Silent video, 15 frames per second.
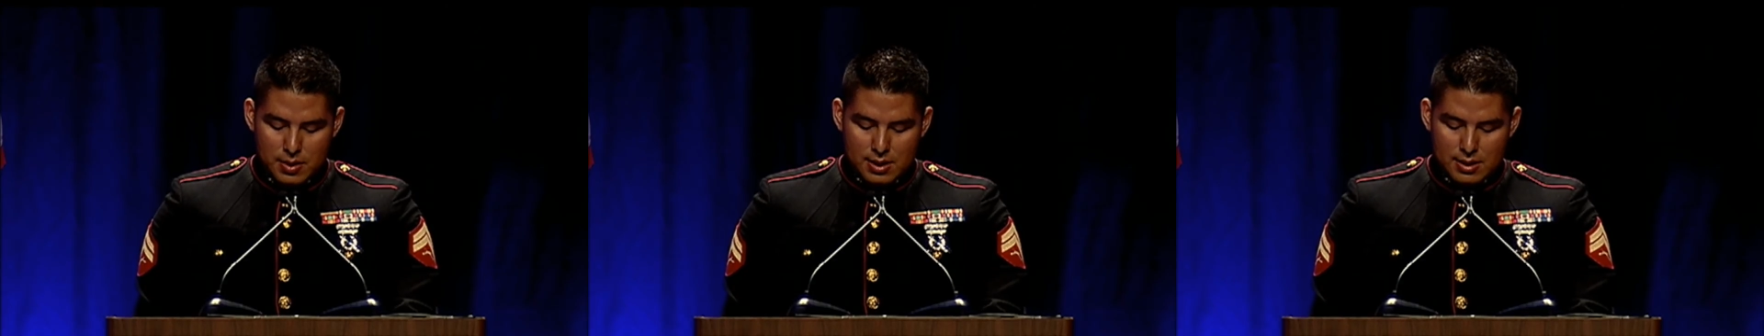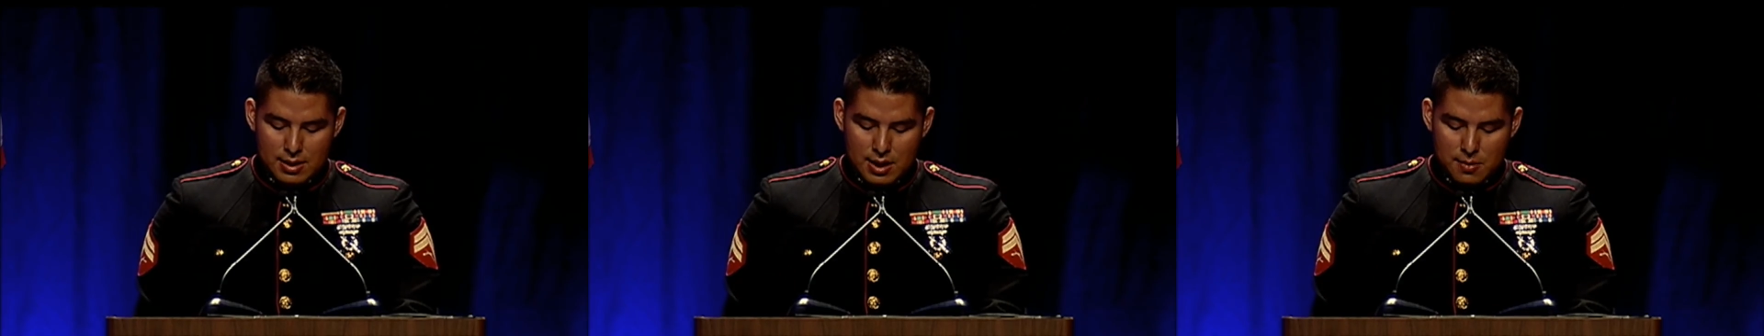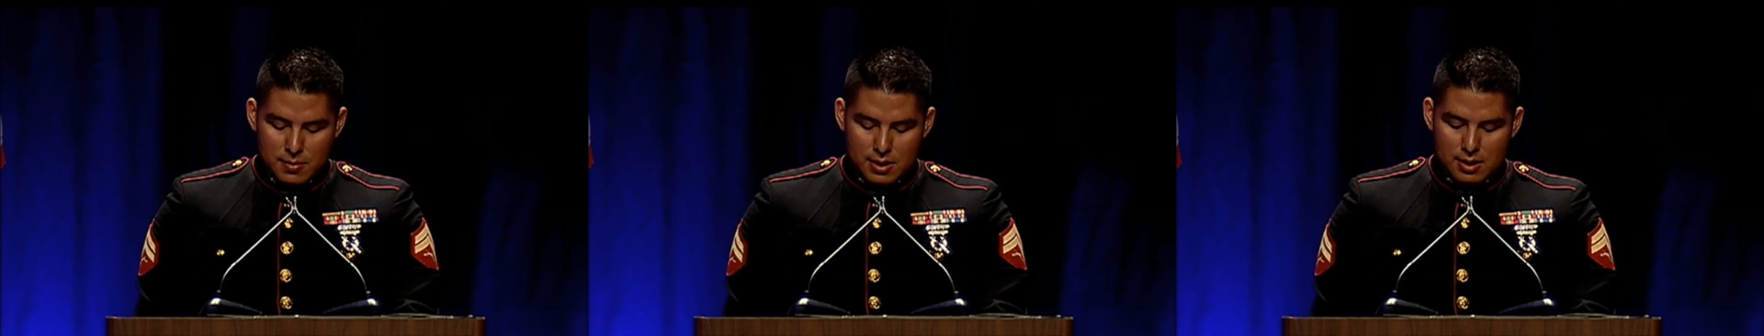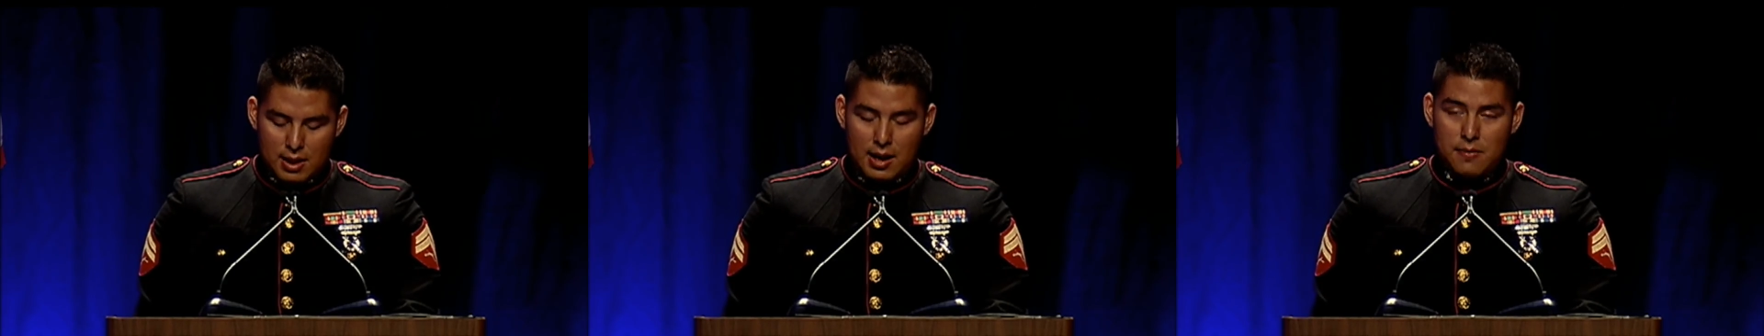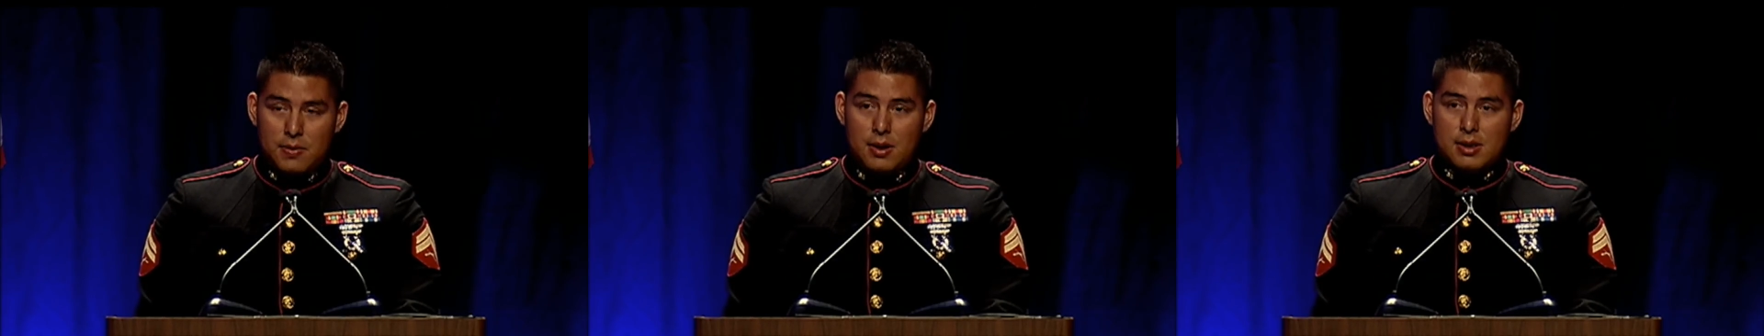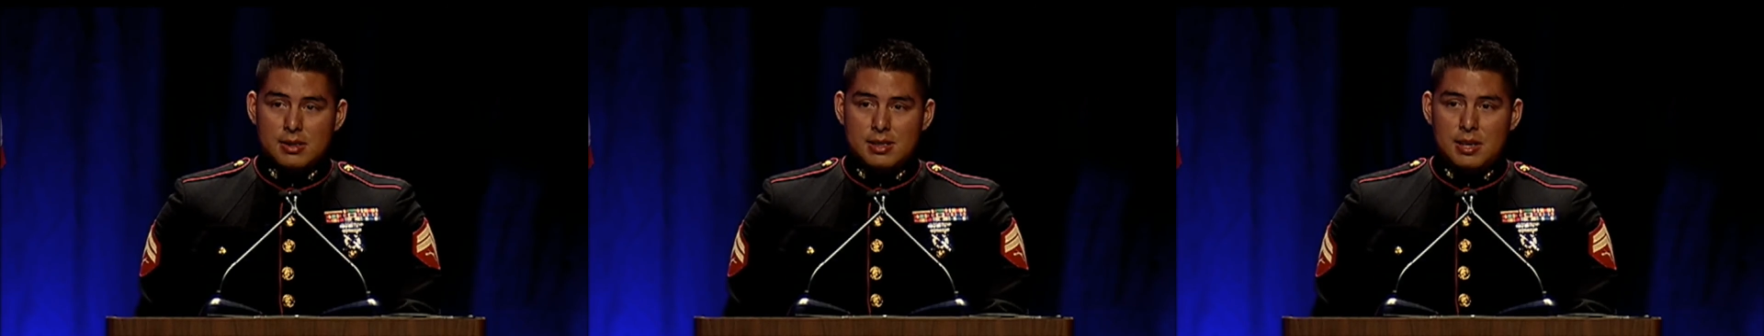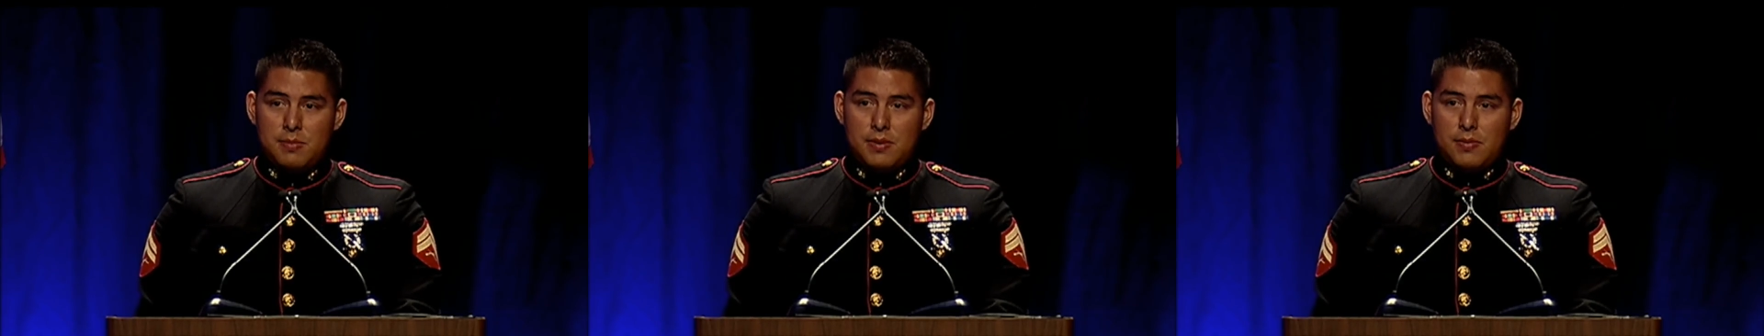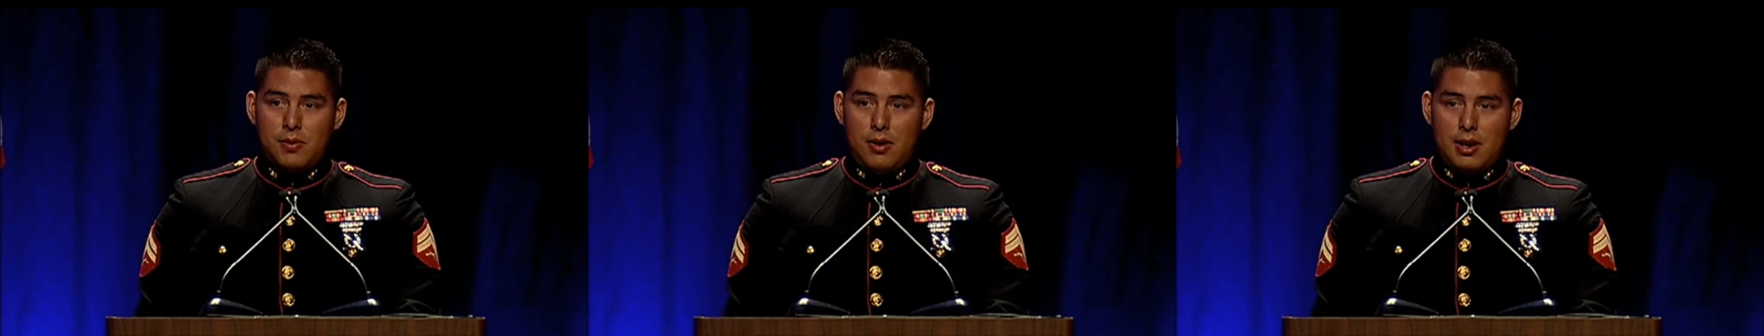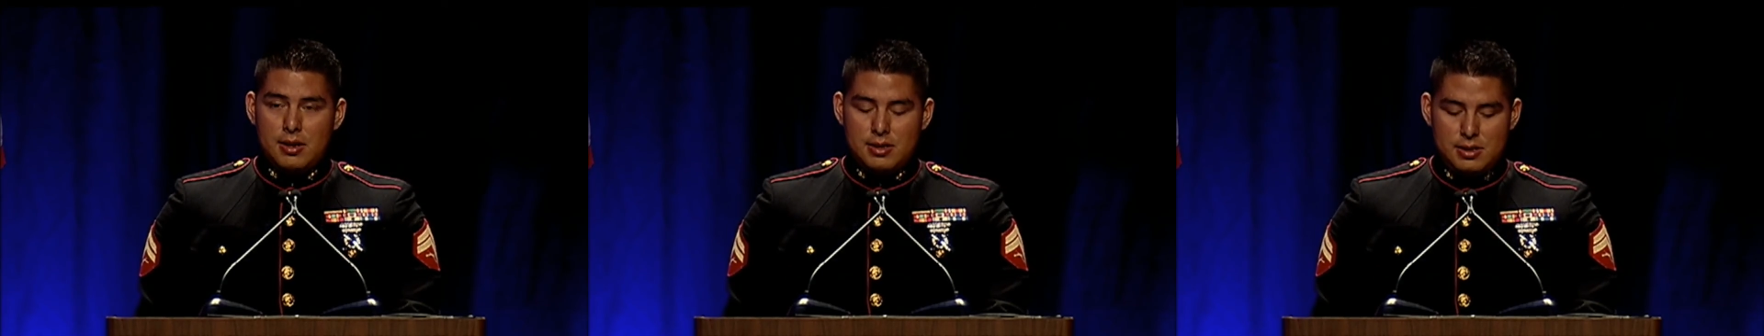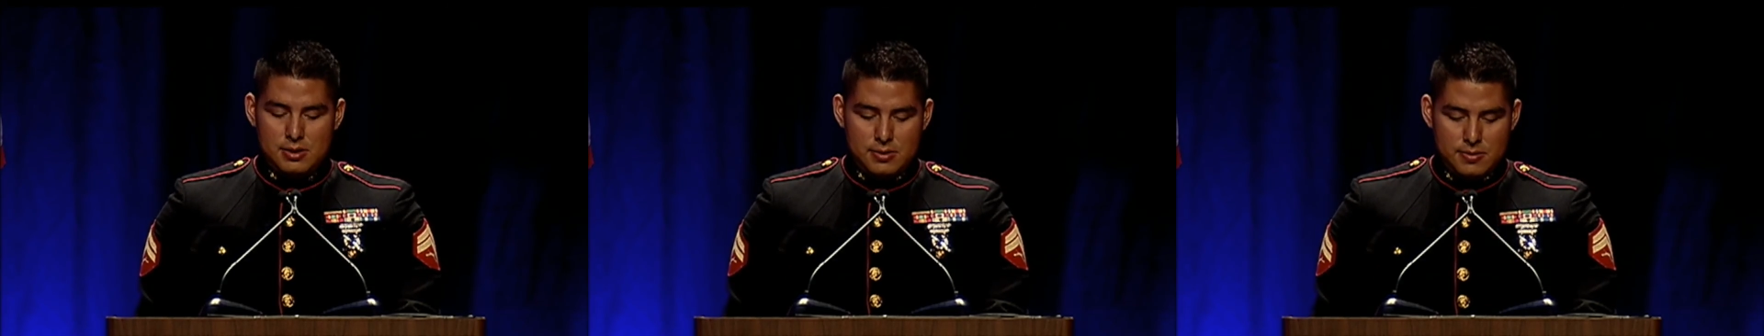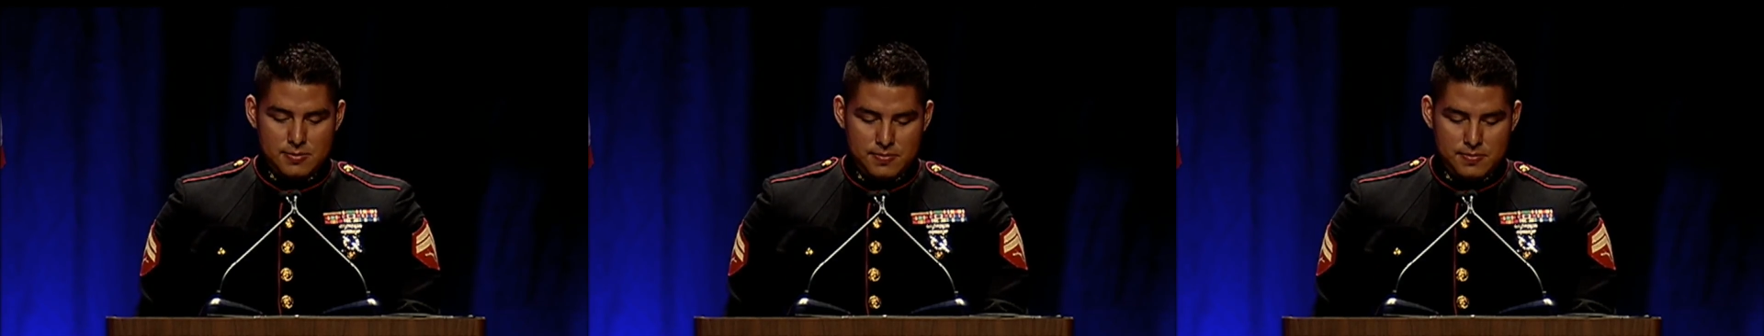that I'm in lifelong depth of gratitude.